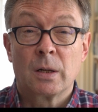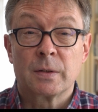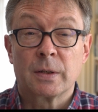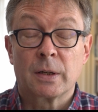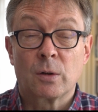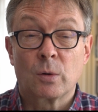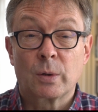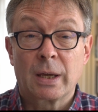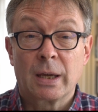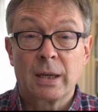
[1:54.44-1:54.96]

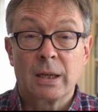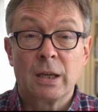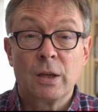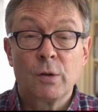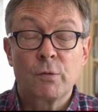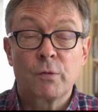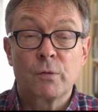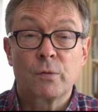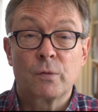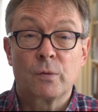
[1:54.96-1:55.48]
Said, okay,
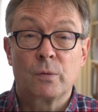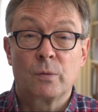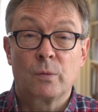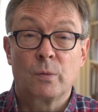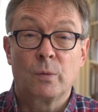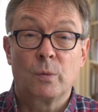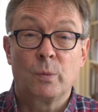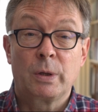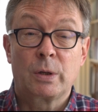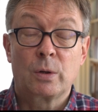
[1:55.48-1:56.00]
if
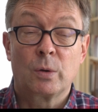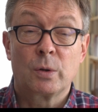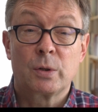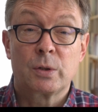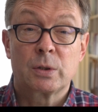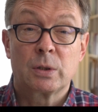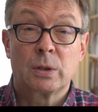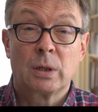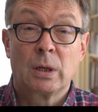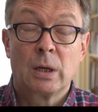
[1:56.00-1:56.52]
we
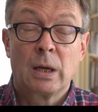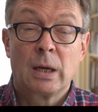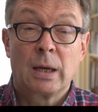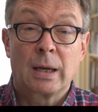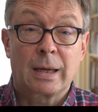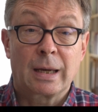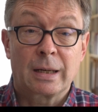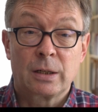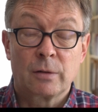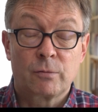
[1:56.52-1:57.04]
could
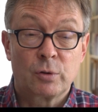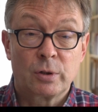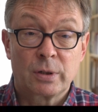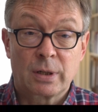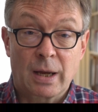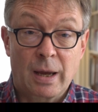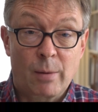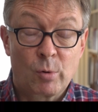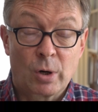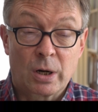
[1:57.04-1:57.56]
get
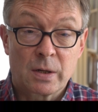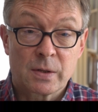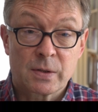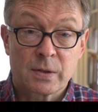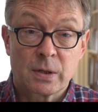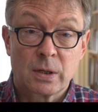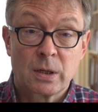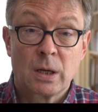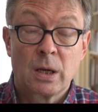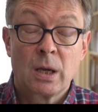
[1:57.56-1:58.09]
different
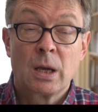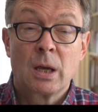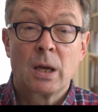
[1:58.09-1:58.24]
cameras